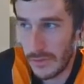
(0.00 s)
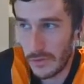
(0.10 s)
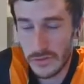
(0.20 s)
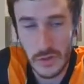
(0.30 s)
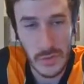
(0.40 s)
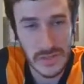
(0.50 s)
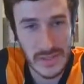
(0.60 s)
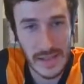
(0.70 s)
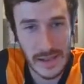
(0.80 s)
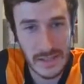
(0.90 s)
They've got 2 wins
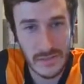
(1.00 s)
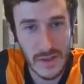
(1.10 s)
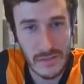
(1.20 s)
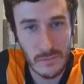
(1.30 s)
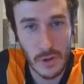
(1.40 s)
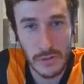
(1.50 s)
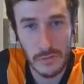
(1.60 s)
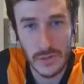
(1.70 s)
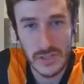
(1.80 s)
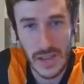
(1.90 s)
in their last 5, both
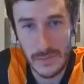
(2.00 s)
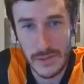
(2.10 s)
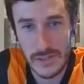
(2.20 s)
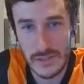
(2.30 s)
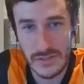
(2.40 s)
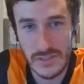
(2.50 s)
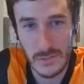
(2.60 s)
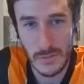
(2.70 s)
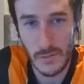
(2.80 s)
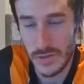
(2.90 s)
of which came under Eustace
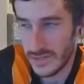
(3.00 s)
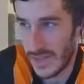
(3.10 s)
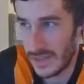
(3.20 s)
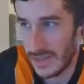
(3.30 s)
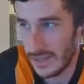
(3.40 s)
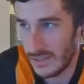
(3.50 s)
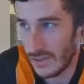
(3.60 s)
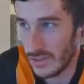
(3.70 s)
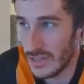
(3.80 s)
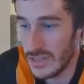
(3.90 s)
before his sacking.
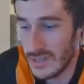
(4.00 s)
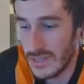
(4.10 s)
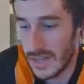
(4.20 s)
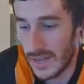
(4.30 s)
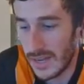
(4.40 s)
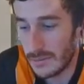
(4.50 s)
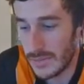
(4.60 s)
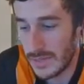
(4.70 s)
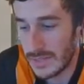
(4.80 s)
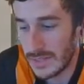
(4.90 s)
So
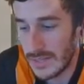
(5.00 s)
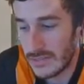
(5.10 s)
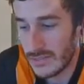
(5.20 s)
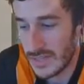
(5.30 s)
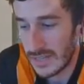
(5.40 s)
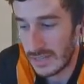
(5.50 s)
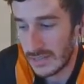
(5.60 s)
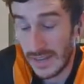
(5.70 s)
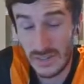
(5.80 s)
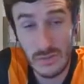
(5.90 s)
it's an
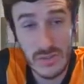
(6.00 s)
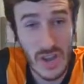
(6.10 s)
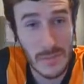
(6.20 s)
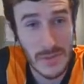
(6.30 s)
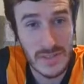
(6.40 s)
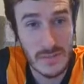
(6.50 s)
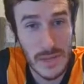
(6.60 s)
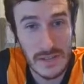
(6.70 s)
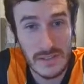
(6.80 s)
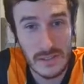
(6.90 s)
interesting and a good time, I
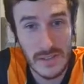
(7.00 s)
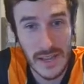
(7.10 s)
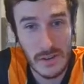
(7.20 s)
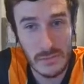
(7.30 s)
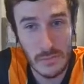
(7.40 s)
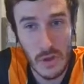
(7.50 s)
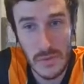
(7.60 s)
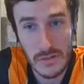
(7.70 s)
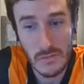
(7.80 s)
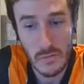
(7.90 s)
suspect, to take on
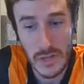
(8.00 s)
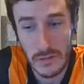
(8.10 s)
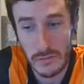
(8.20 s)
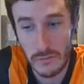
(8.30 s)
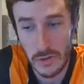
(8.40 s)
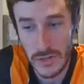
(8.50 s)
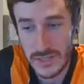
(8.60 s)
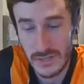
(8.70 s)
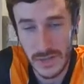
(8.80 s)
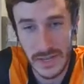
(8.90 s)
Birmingham, with Rooney
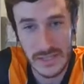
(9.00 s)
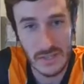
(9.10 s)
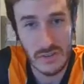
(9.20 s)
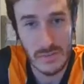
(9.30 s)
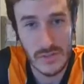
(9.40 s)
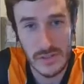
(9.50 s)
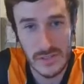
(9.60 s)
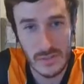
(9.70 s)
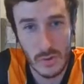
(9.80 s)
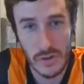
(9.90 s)
still getting to grips on
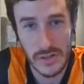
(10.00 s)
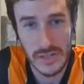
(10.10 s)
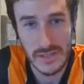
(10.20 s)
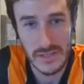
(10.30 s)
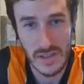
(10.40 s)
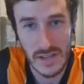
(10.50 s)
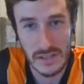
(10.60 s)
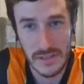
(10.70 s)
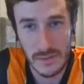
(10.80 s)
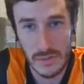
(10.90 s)
his squad and his
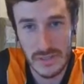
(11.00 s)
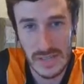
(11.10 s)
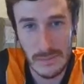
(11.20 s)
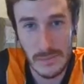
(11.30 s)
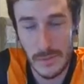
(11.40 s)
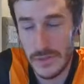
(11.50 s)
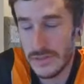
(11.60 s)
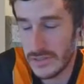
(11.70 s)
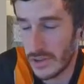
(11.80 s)
style that he wants to implement.